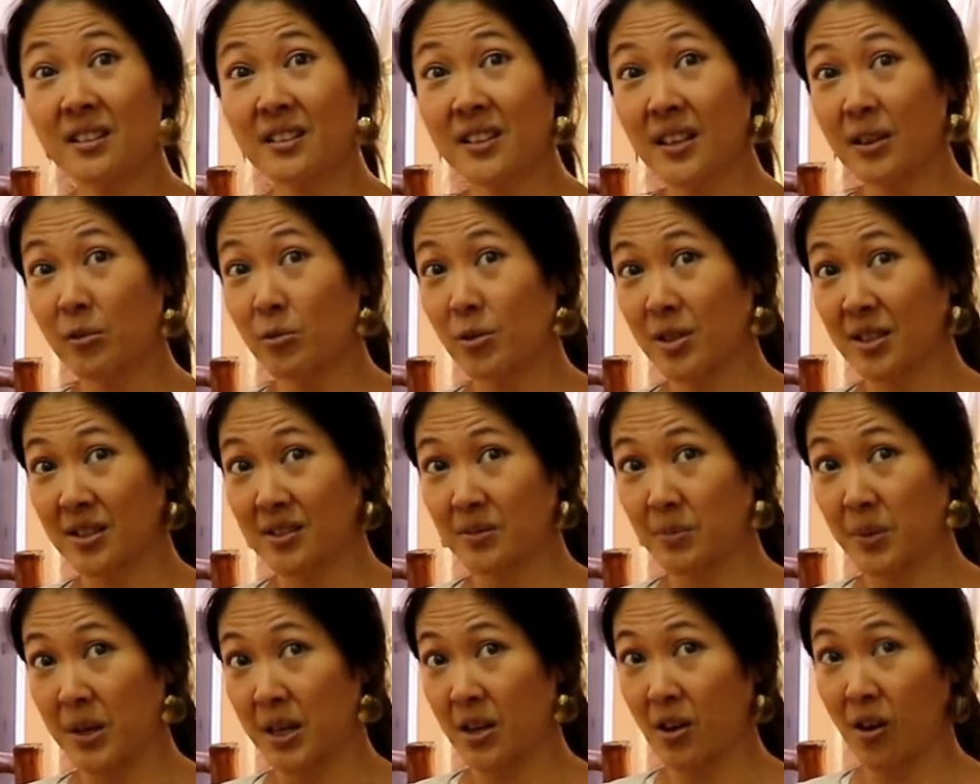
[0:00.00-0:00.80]
than what's
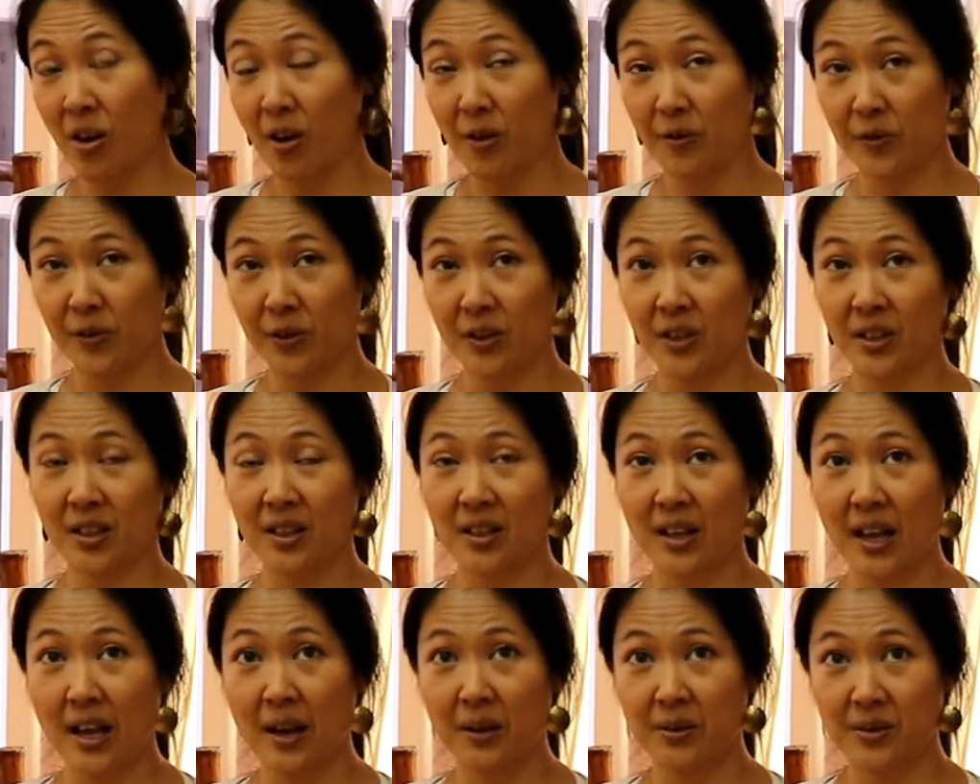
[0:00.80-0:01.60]
being offered
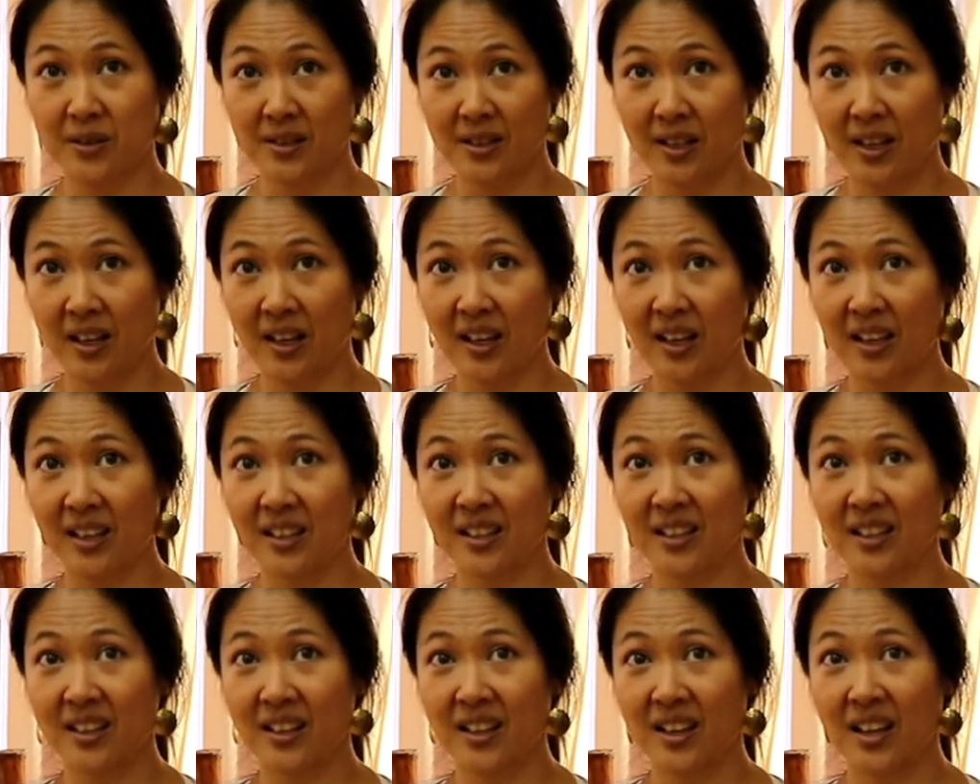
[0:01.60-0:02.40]

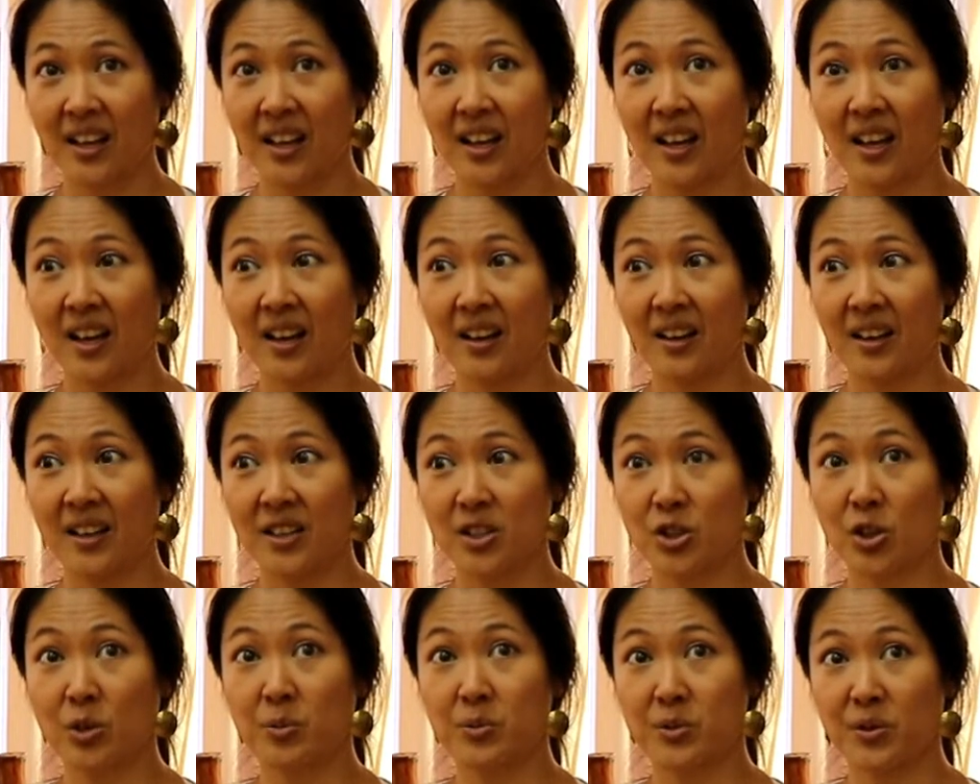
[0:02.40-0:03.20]
outside in
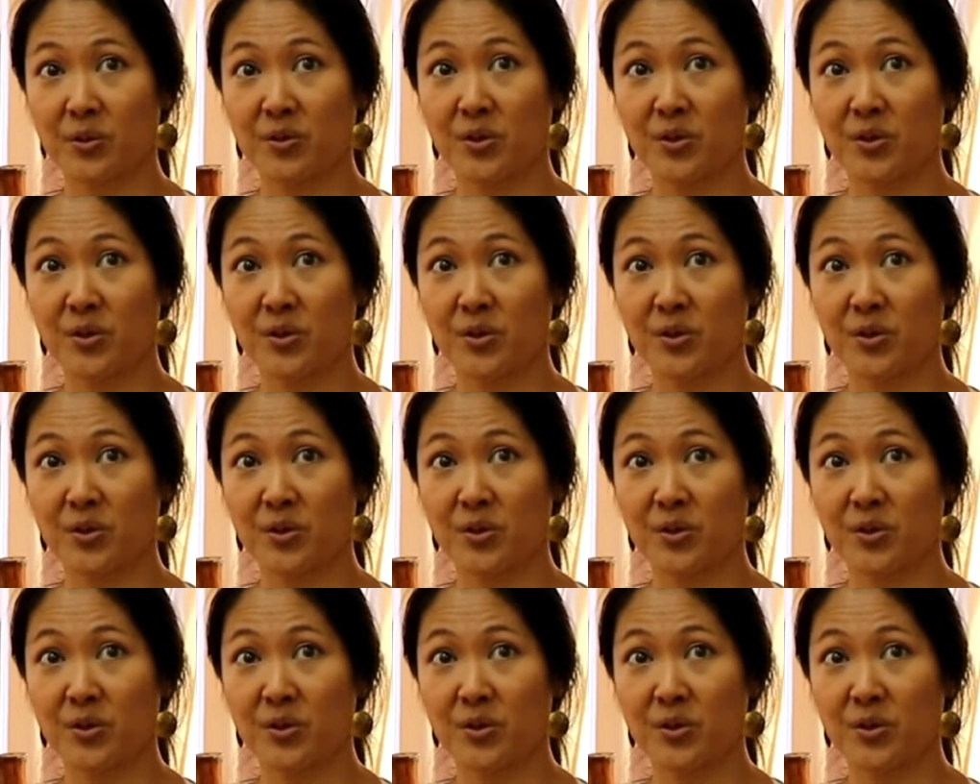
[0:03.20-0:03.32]
terms of